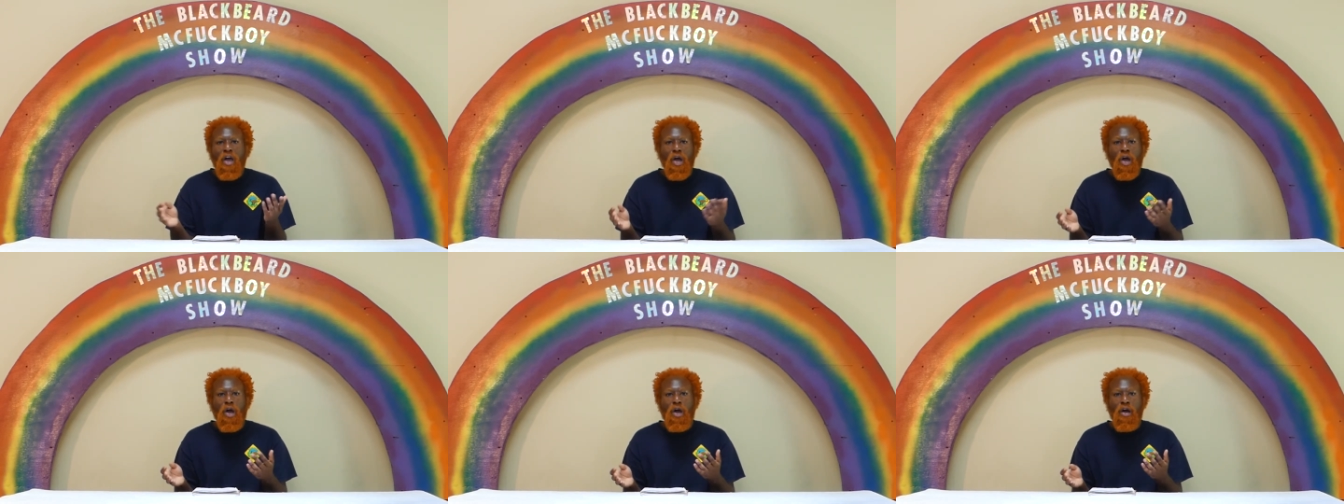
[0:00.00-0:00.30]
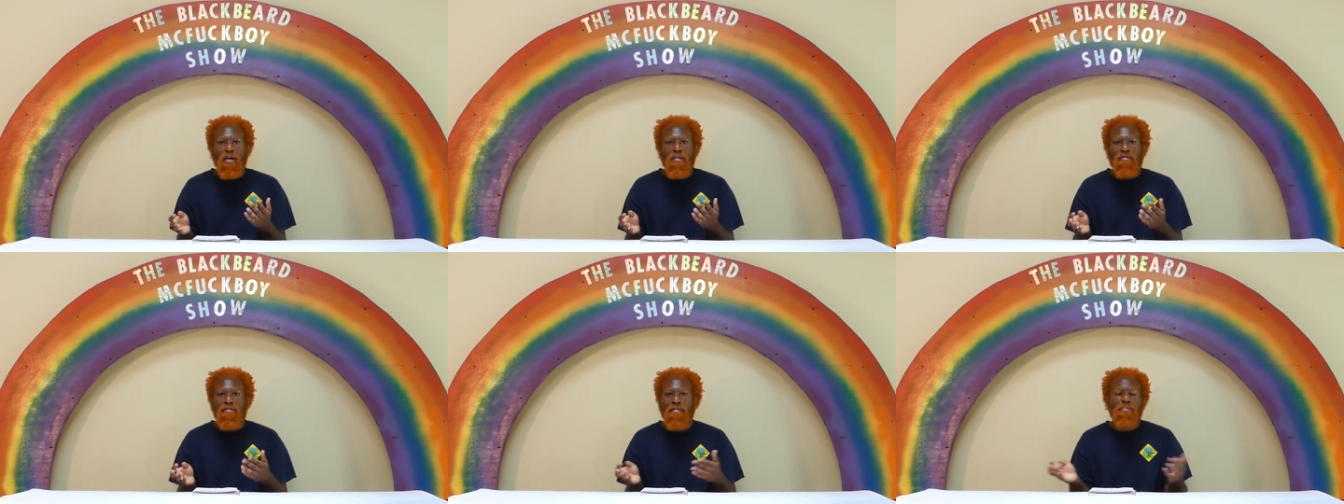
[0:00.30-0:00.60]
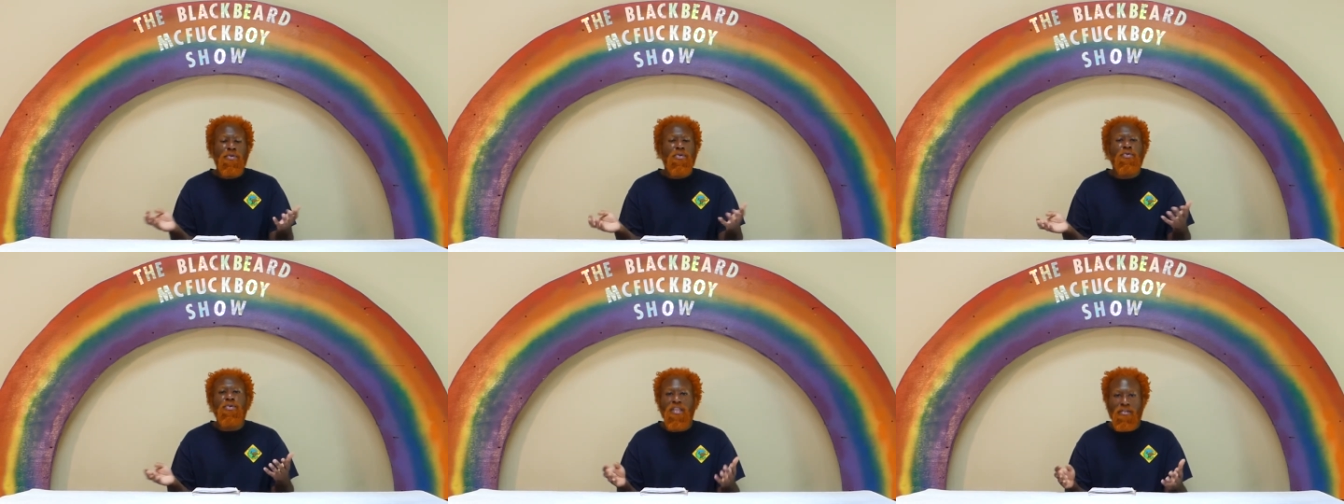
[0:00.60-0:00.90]

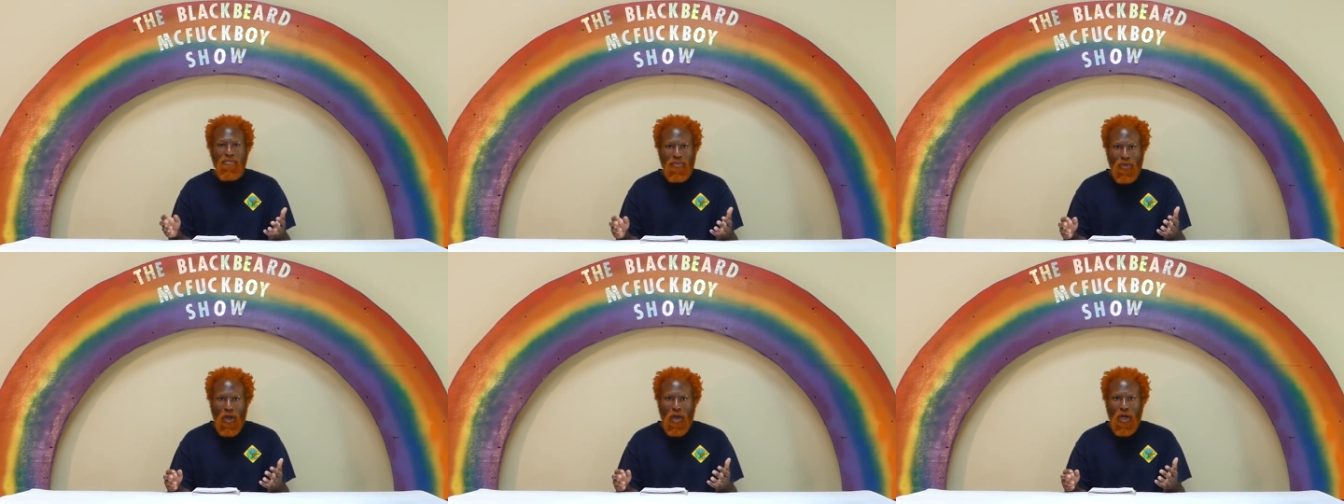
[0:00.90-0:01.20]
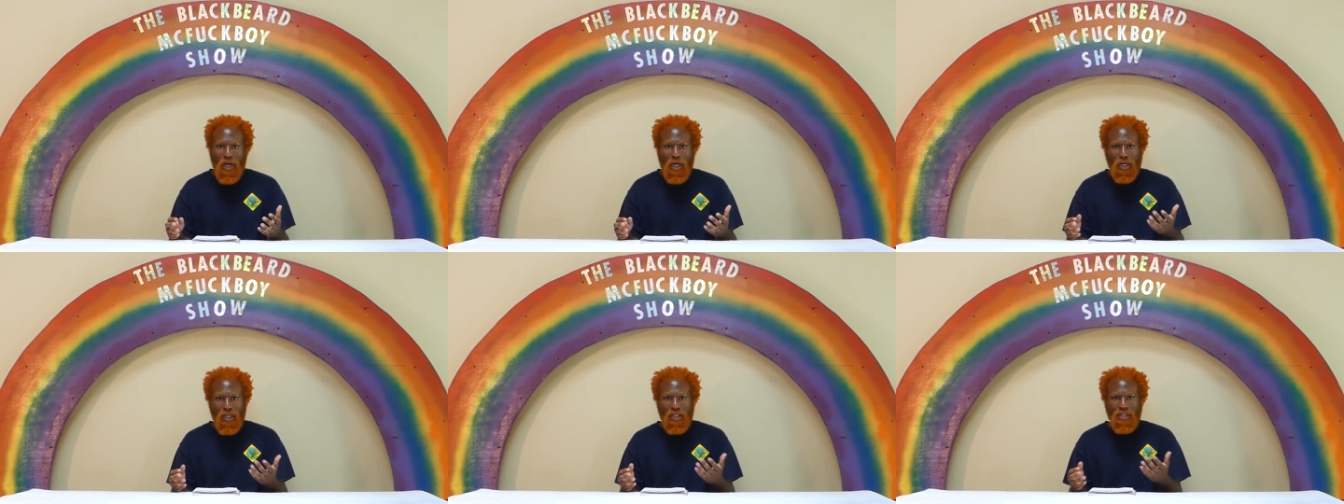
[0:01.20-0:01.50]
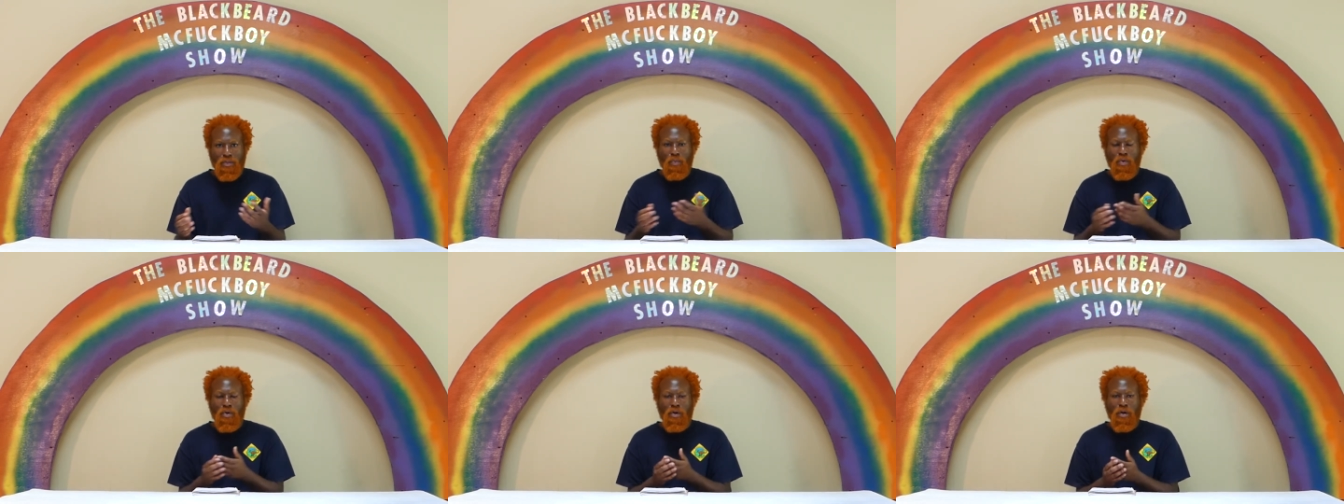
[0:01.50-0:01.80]
of beauty
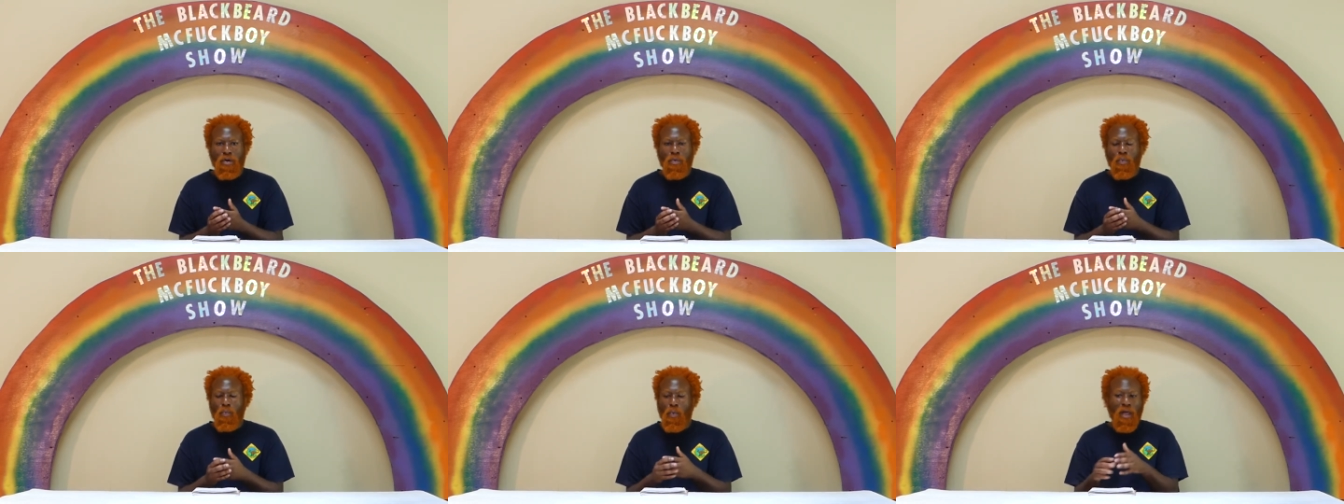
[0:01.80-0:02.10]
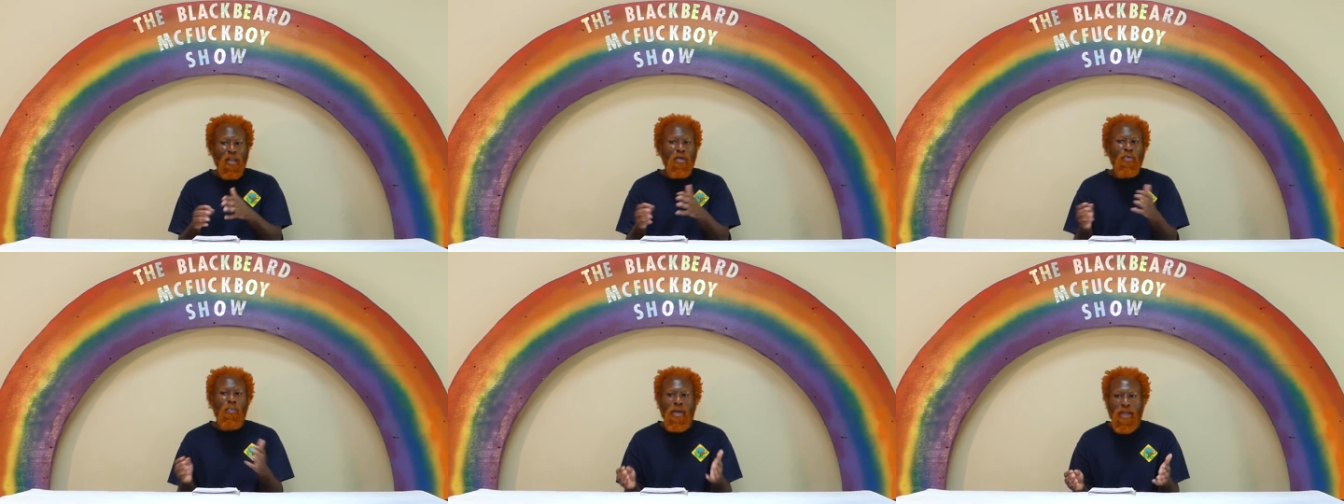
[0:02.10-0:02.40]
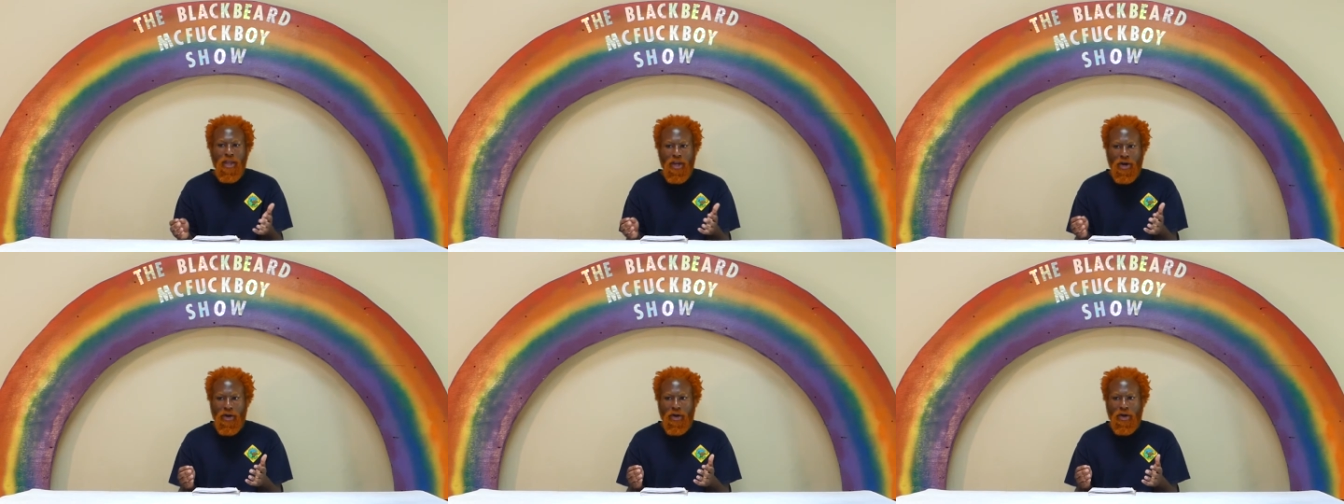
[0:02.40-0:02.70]
vloggers were well
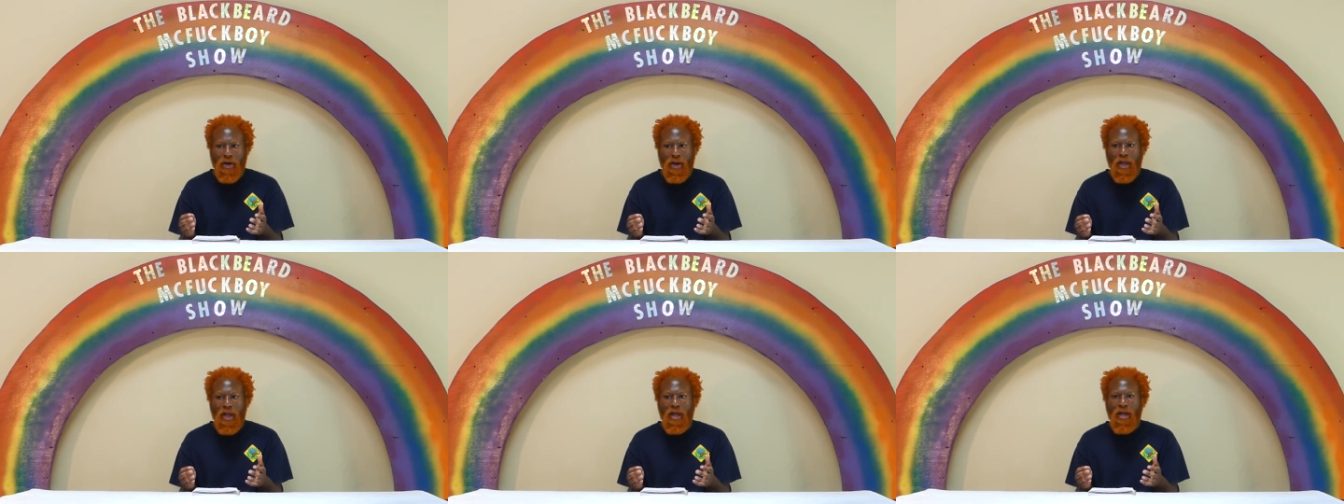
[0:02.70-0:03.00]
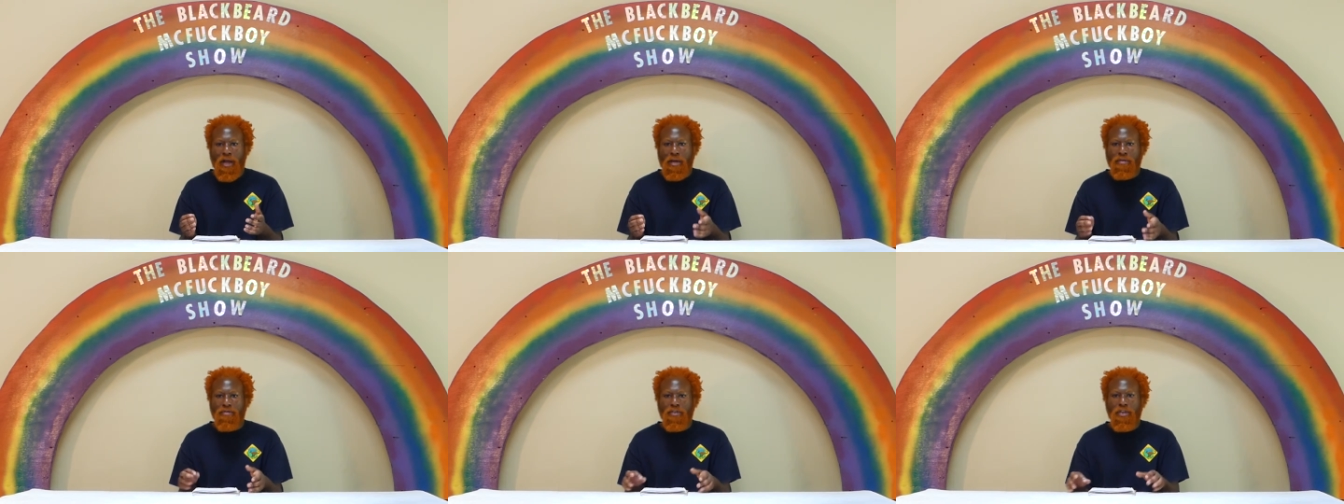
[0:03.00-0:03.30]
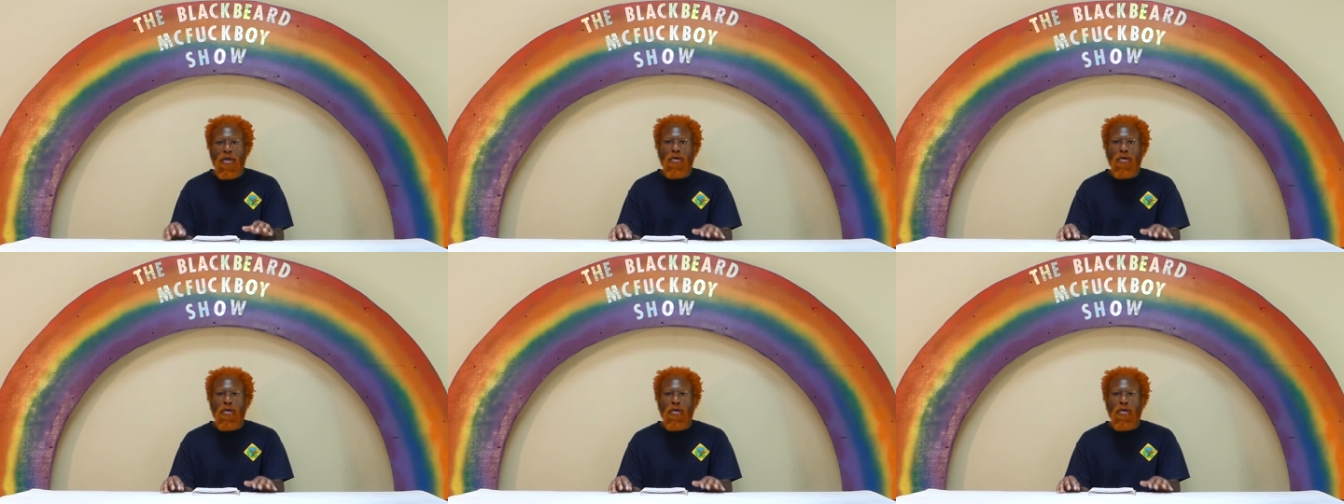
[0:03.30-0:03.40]
aware of